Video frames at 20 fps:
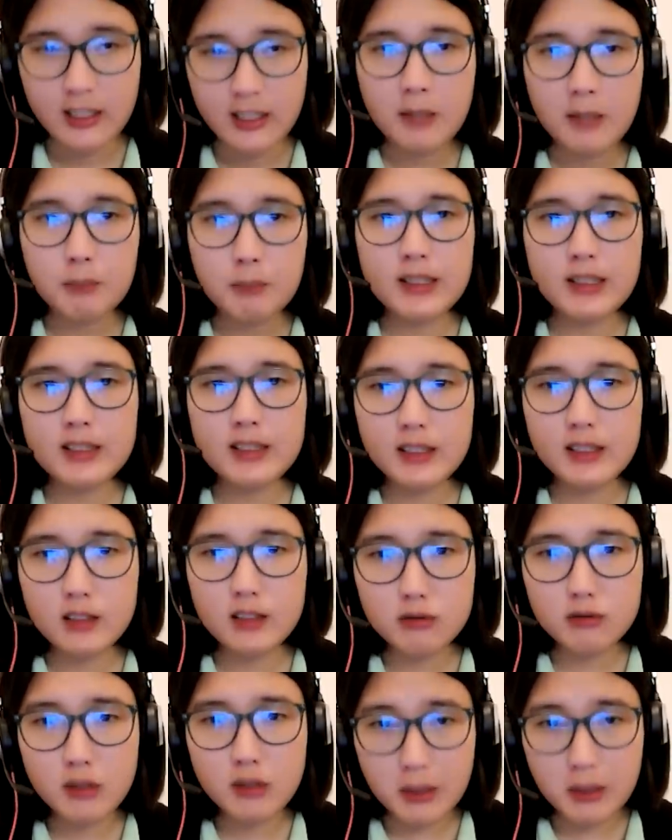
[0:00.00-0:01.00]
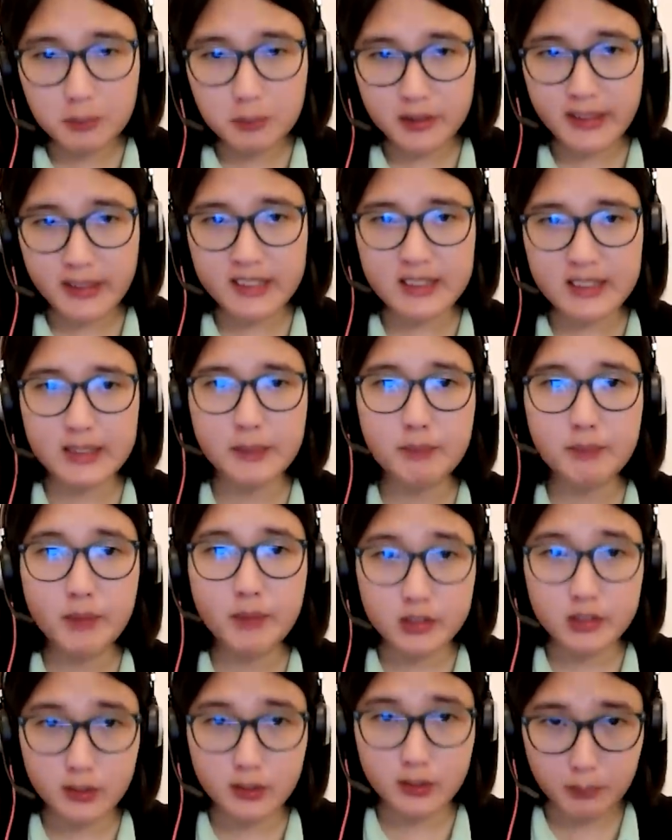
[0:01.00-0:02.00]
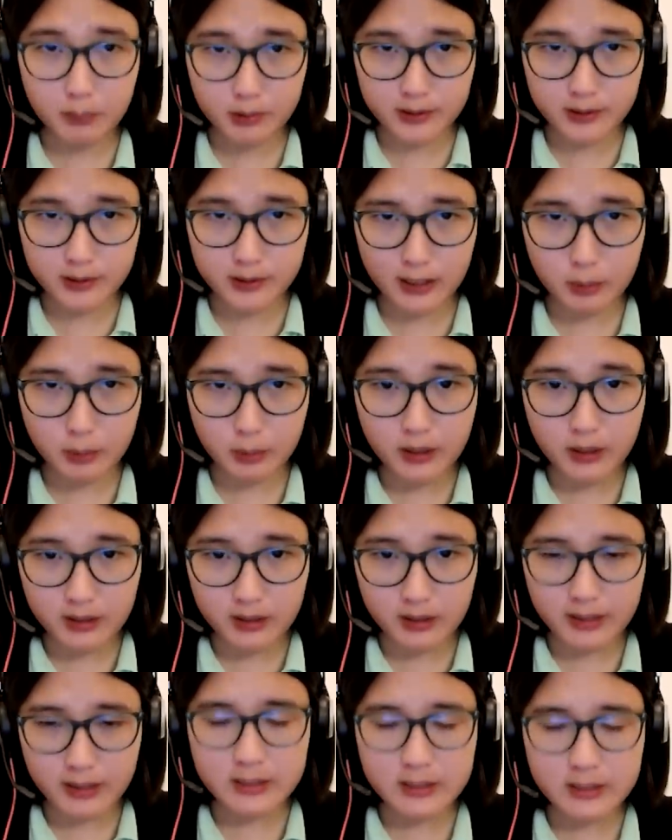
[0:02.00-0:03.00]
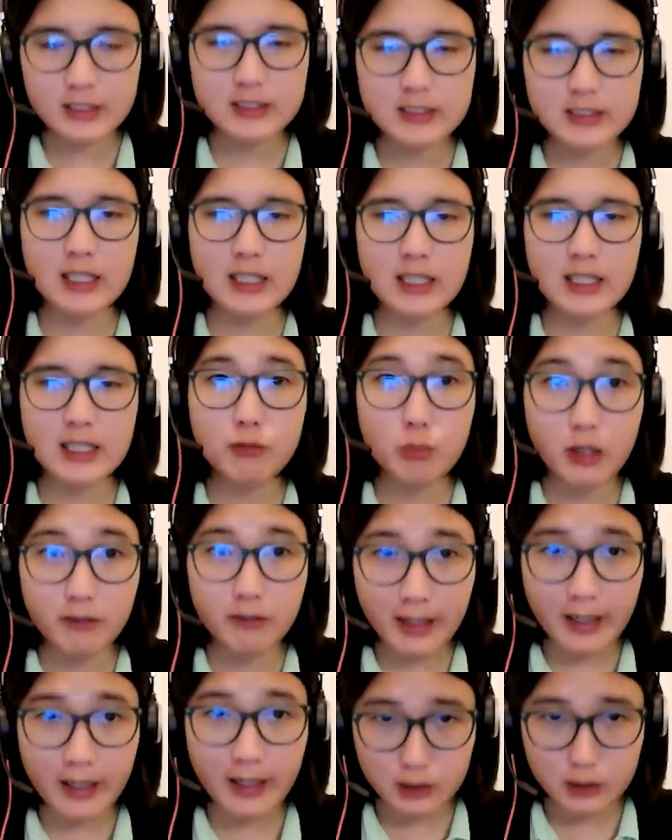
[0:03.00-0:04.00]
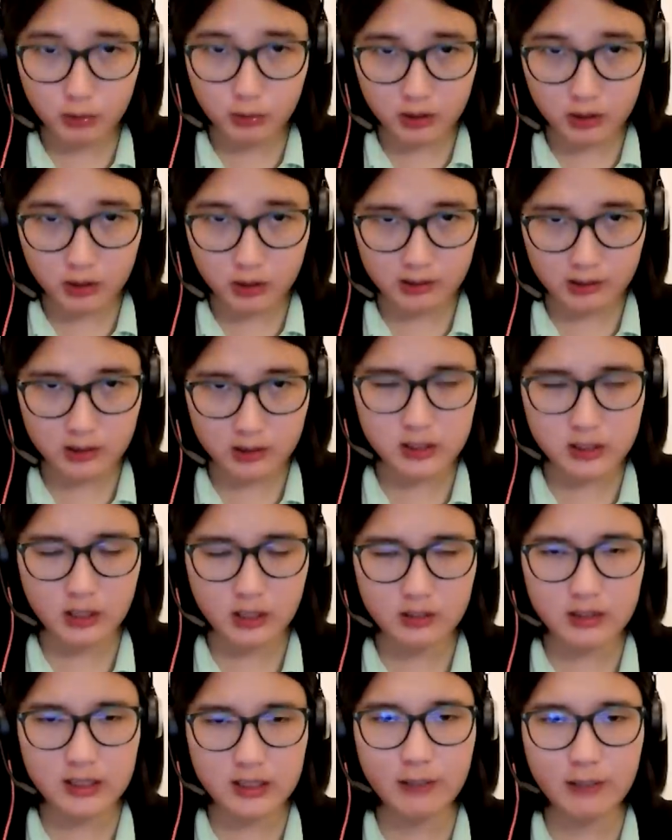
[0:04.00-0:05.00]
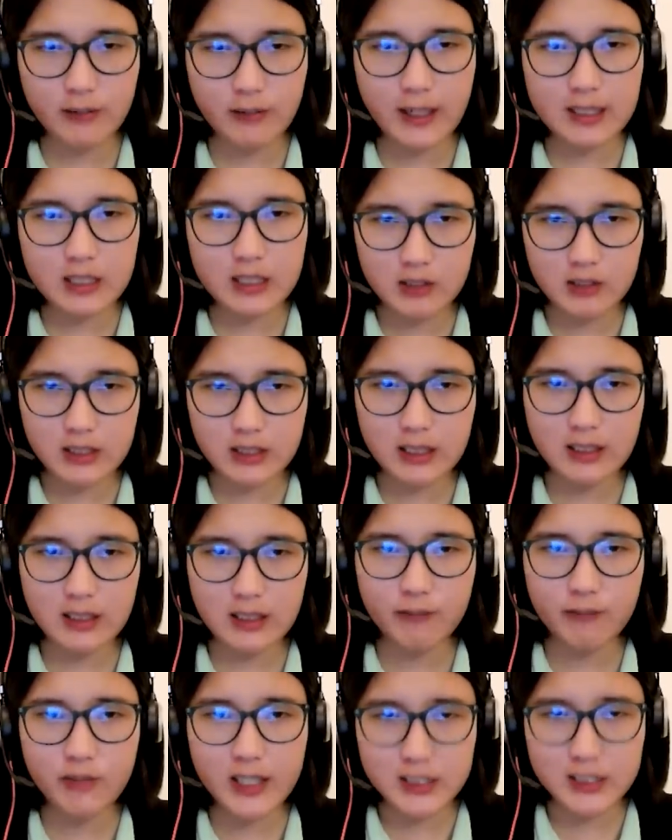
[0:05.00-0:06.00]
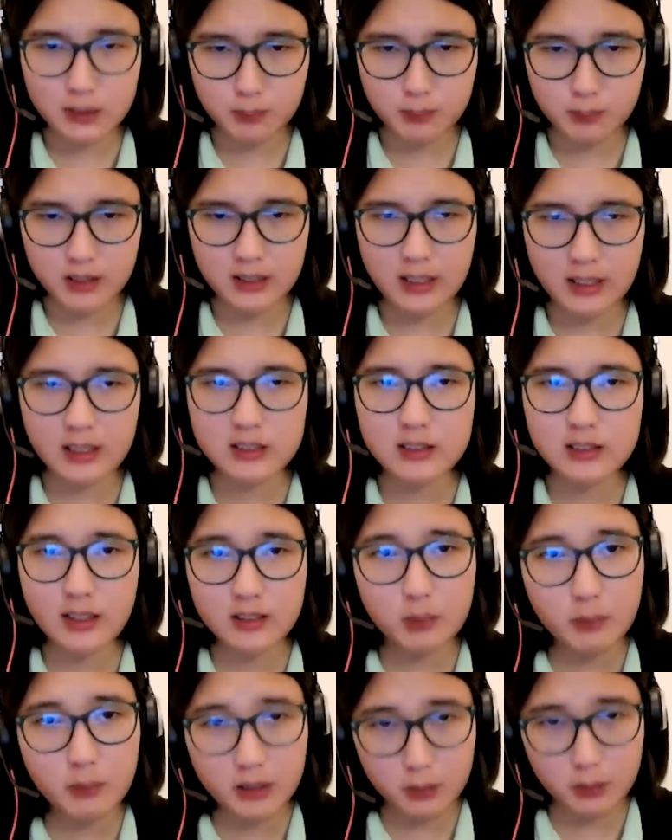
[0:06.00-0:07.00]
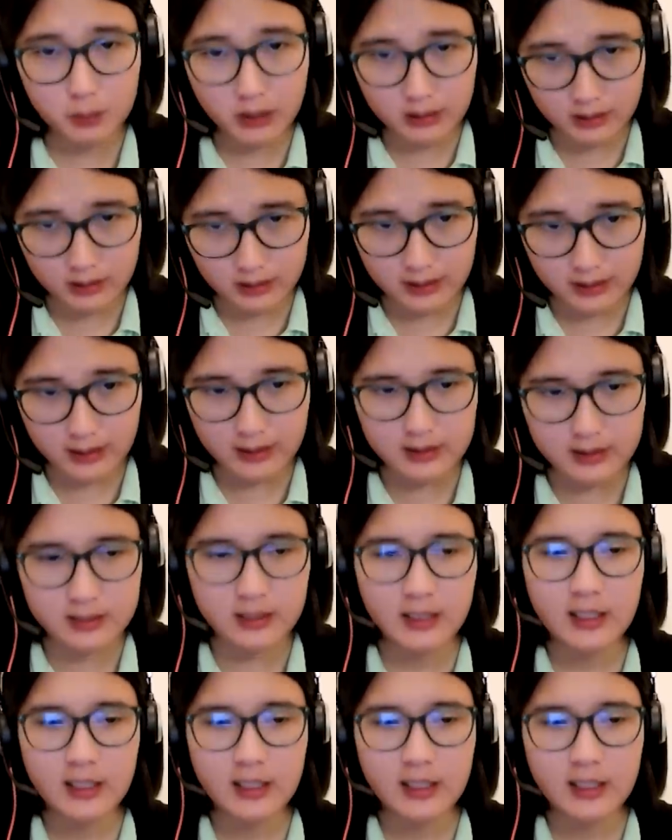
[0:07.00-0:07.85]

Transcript: But the thing to remember is that most people are not politicians, and the vast majority of activity on Facebook is not about politics.